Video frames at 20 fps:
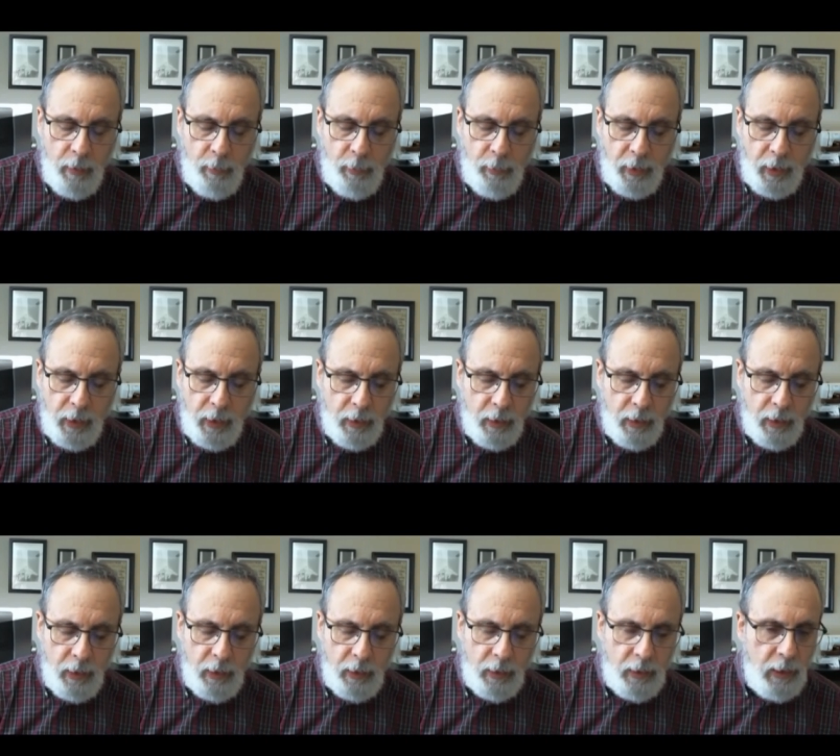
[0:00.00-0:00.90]
but
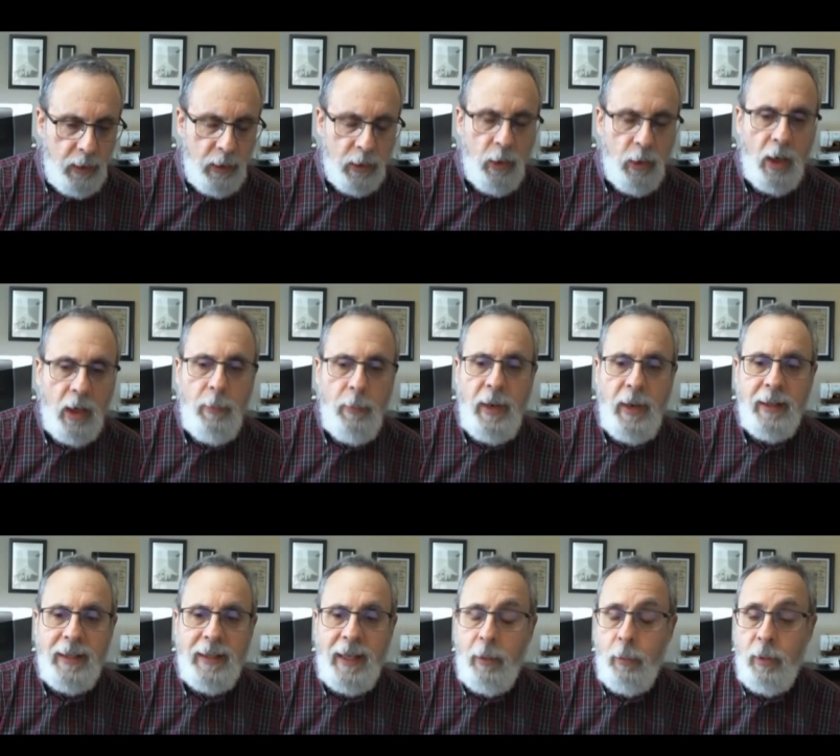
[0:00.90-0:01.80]
it didn't talk
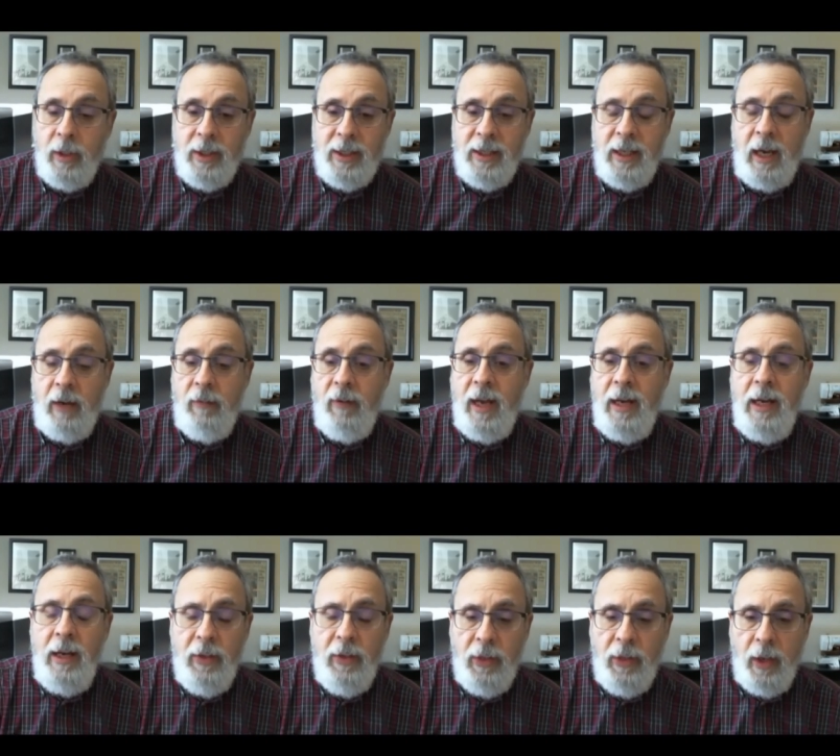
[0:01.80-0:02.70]
about that it would save
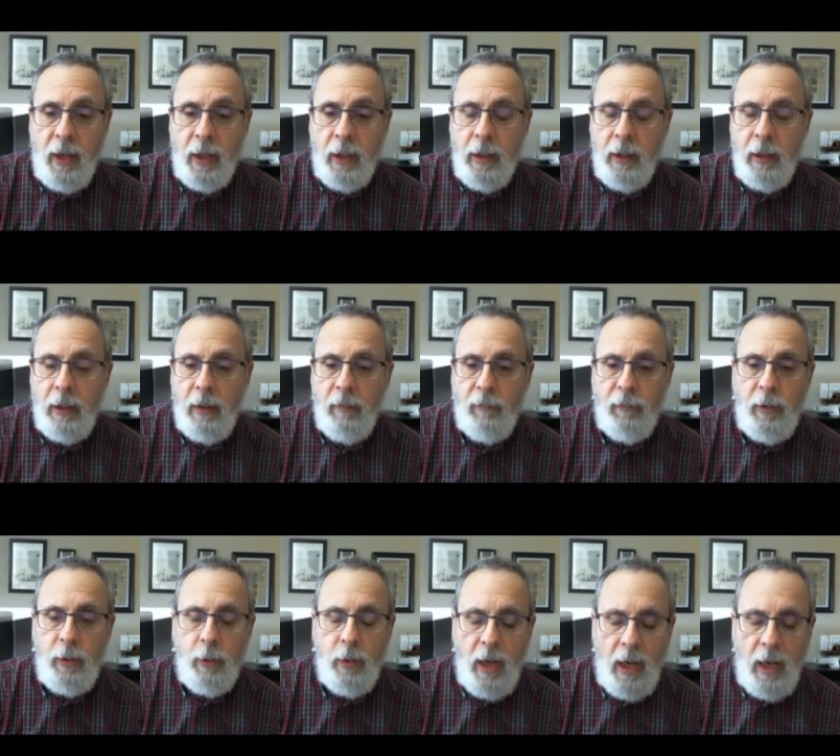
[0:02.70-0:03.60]
anything if
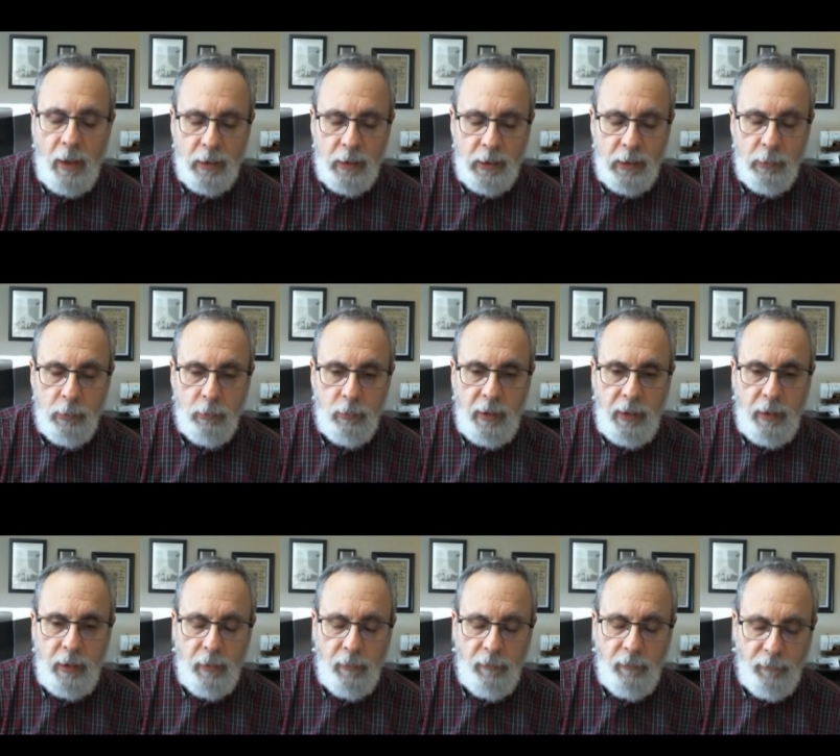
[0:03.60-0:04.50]
you got
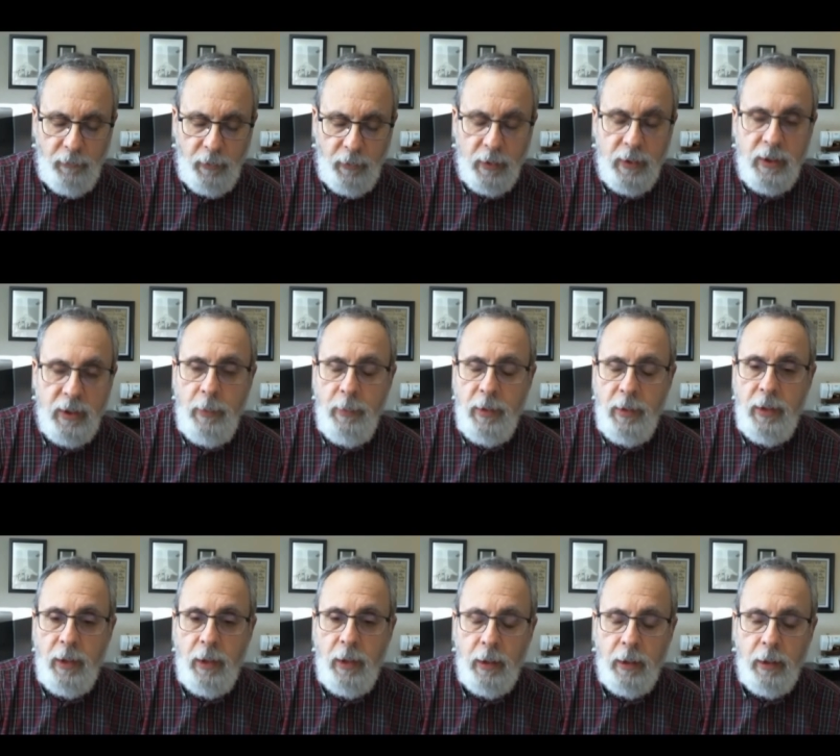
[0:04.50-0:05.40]
rid of uh, some of
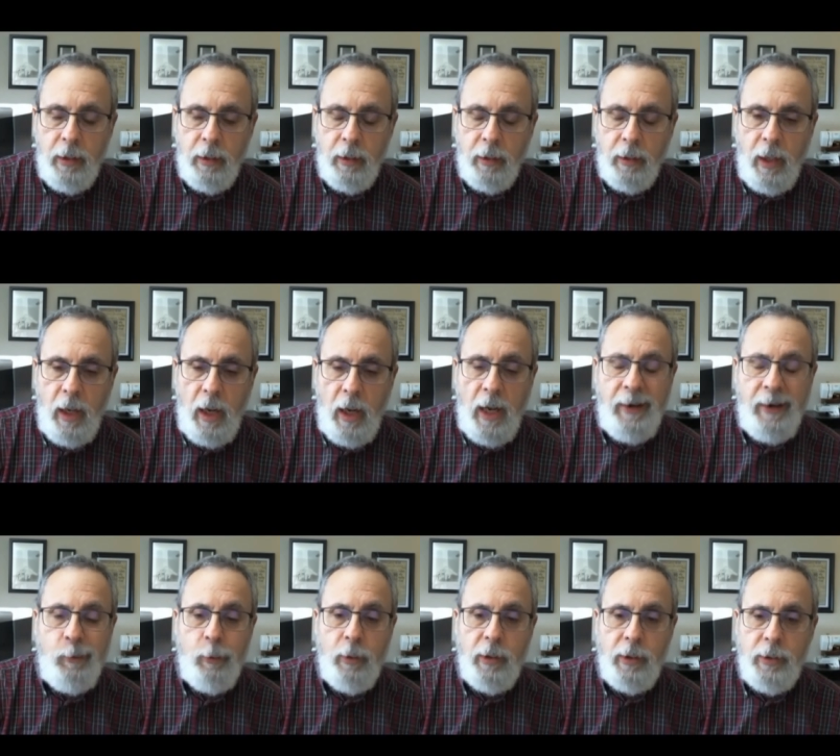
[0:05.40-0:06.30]
the
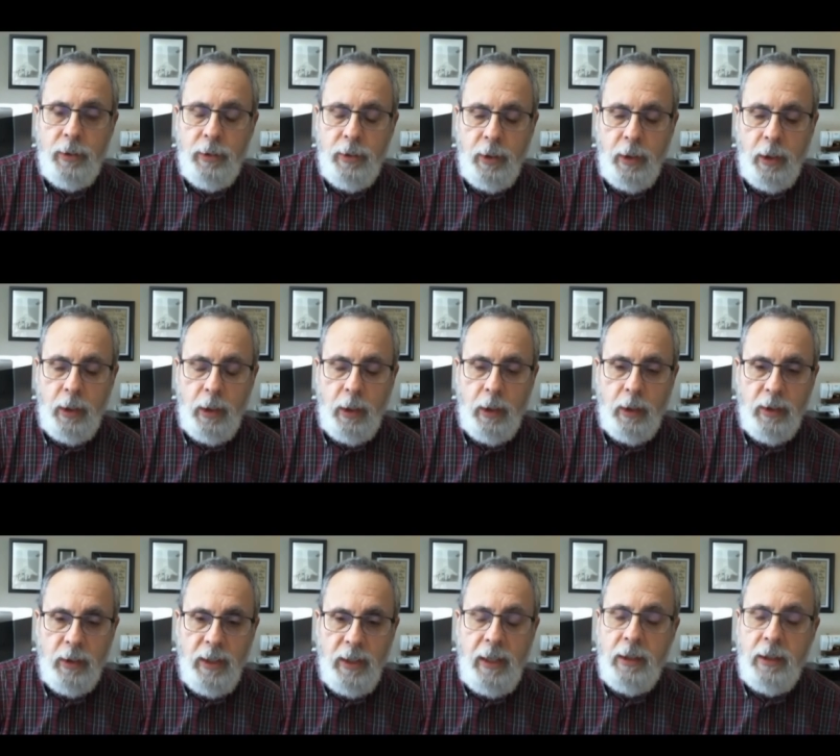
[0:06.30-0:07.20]
onerous uh,
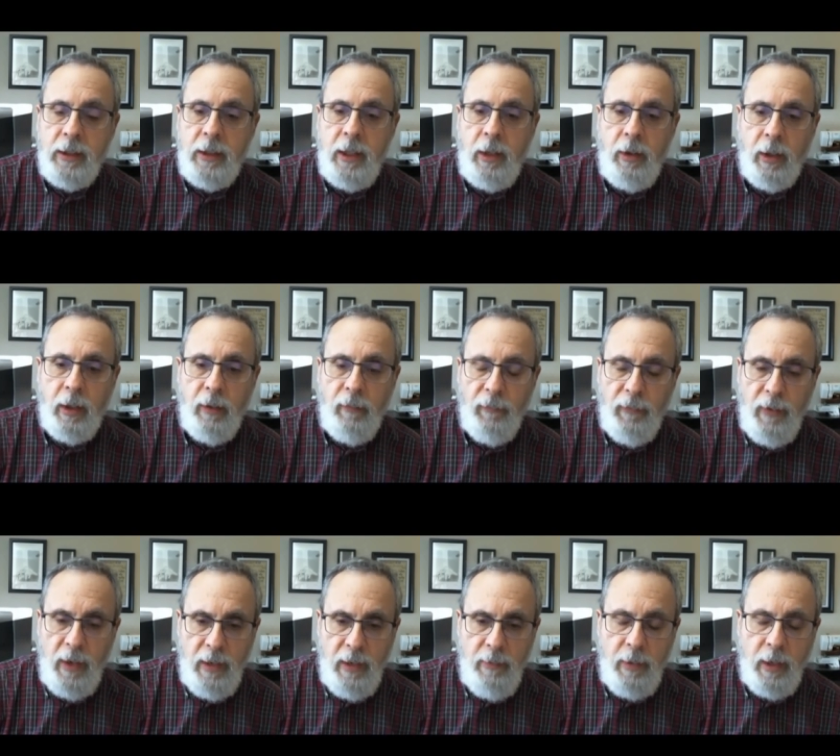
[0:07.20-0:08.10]
solitary
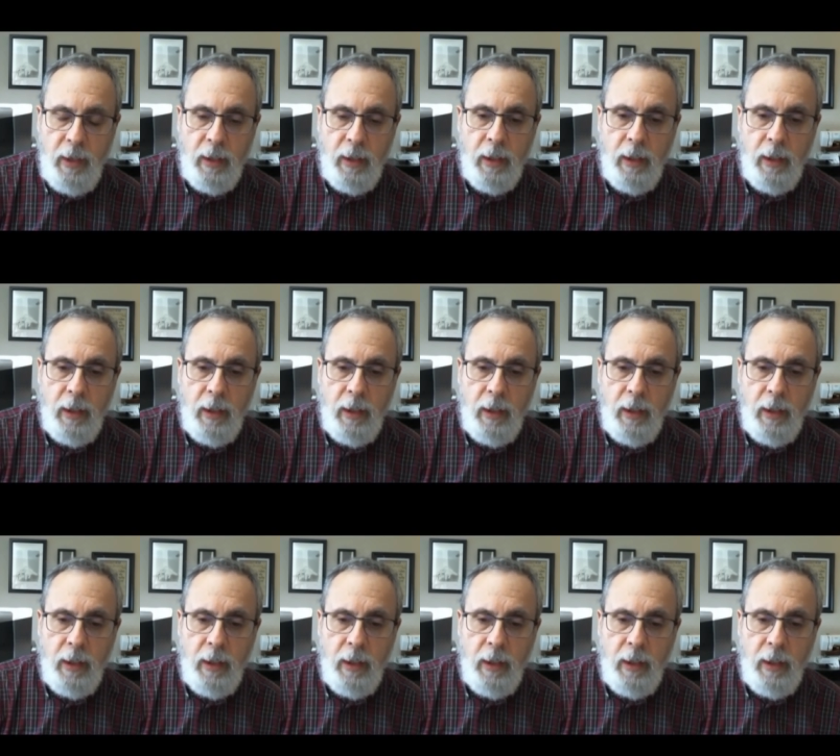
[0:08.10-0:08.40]
confinement.